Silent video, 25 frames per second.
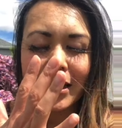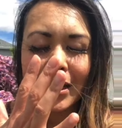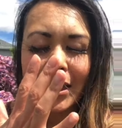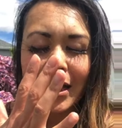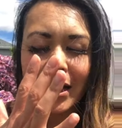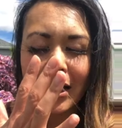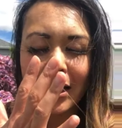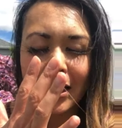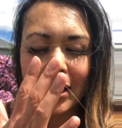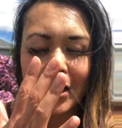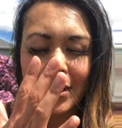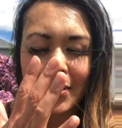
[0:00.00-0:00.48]

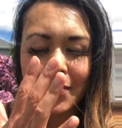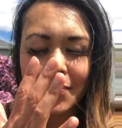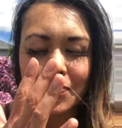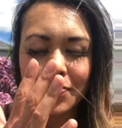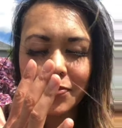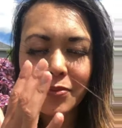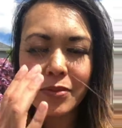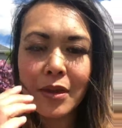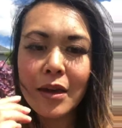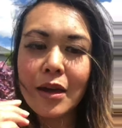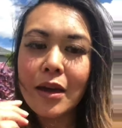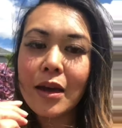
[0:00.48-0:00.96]
trying
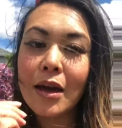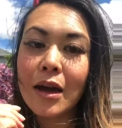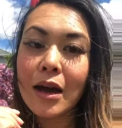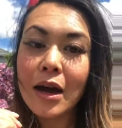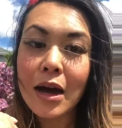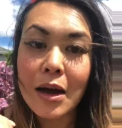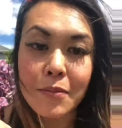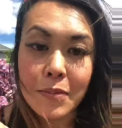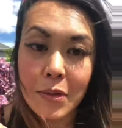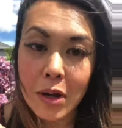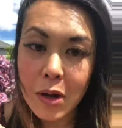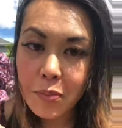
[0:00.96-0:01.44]

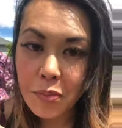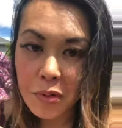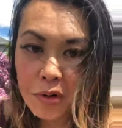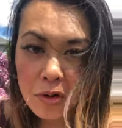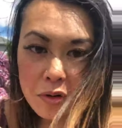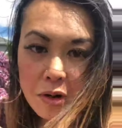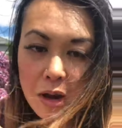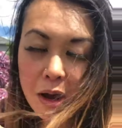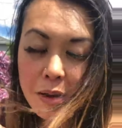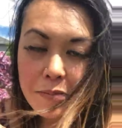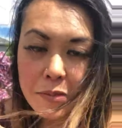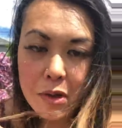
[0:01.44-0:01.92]

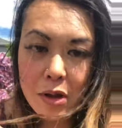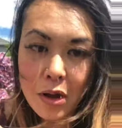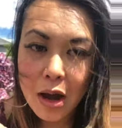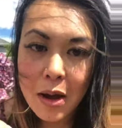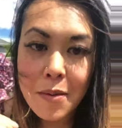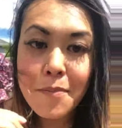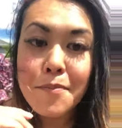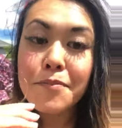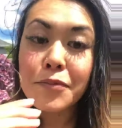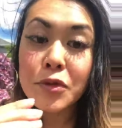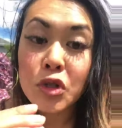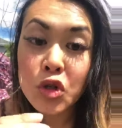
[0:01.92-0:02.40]

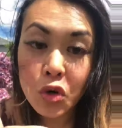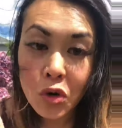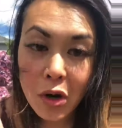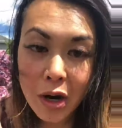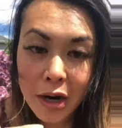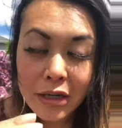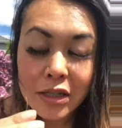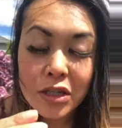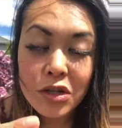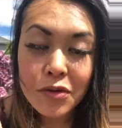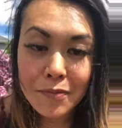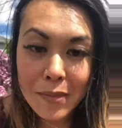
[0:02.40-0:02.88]

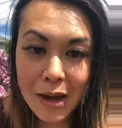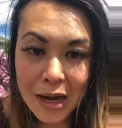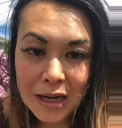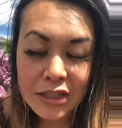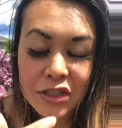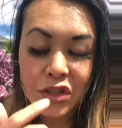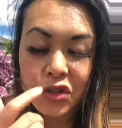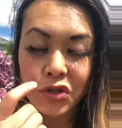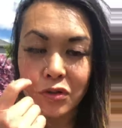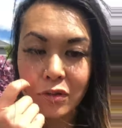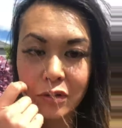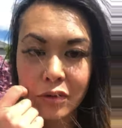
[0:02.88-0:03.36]
to
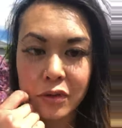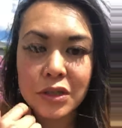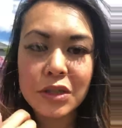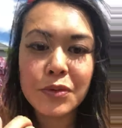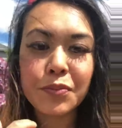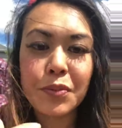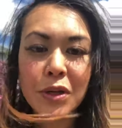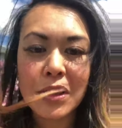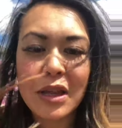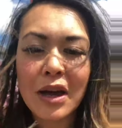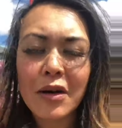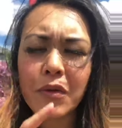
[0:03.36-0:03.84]
master. Let's
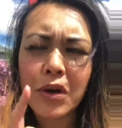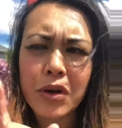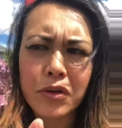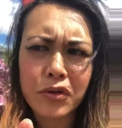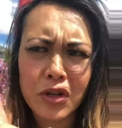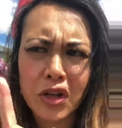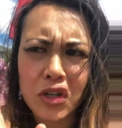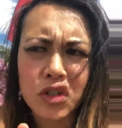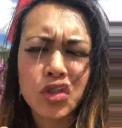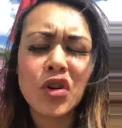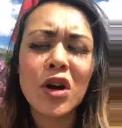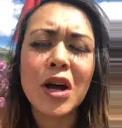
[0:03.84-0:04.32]
put it that way.
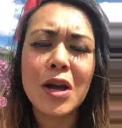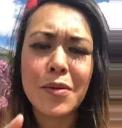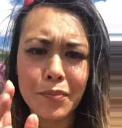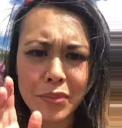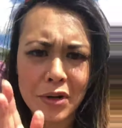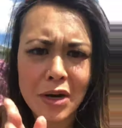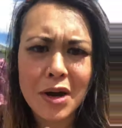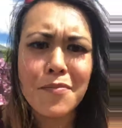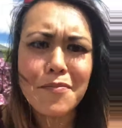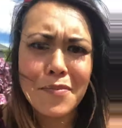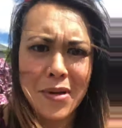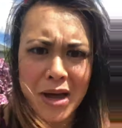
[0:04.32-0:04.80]
Not trying,
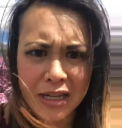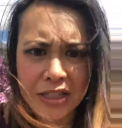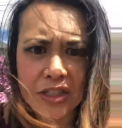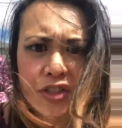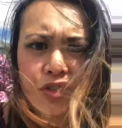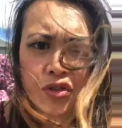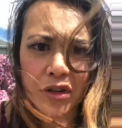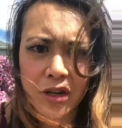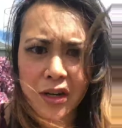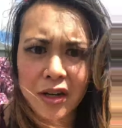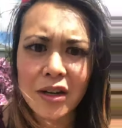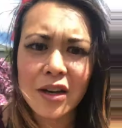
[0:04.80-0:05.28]
but I'm
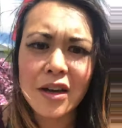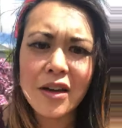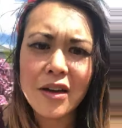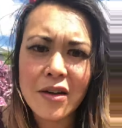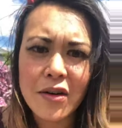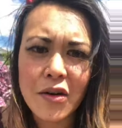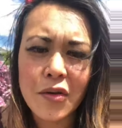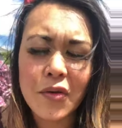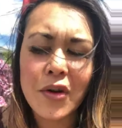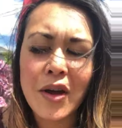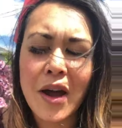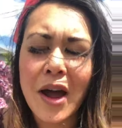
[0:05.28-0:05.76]
mastering.
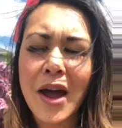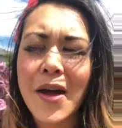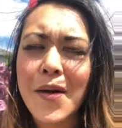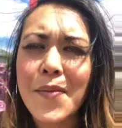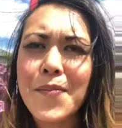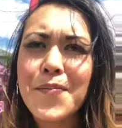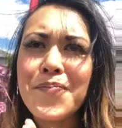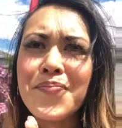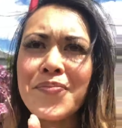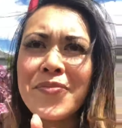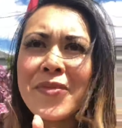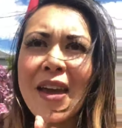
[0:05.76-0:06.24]
Okay.
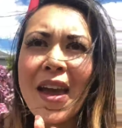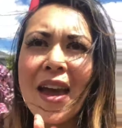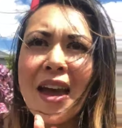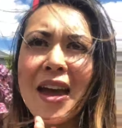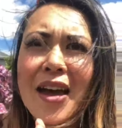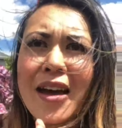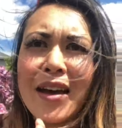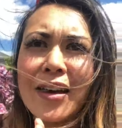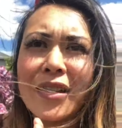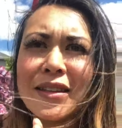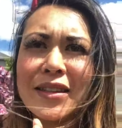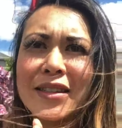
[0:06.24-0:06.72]

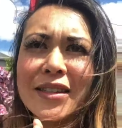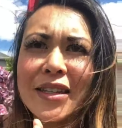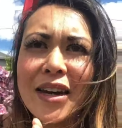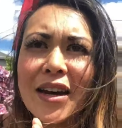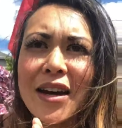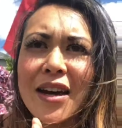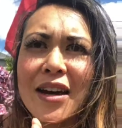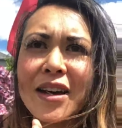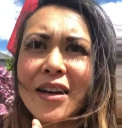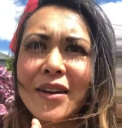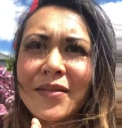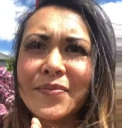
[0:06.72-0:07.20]
And
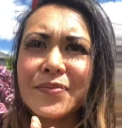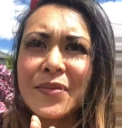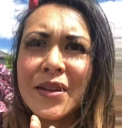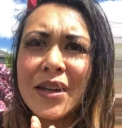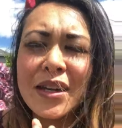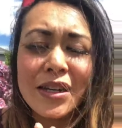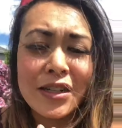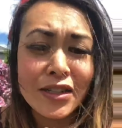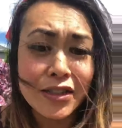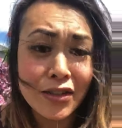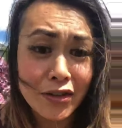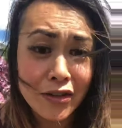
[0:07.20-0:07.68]

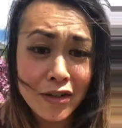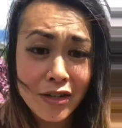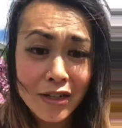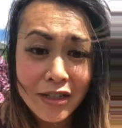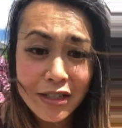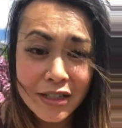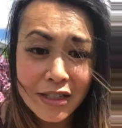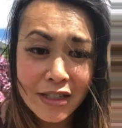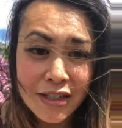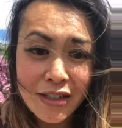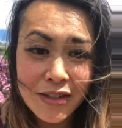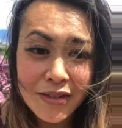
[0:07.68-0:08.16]
it is not
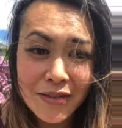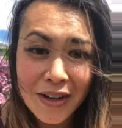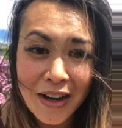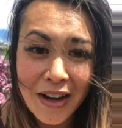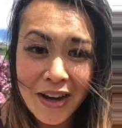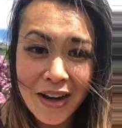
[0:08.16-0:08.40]
easy.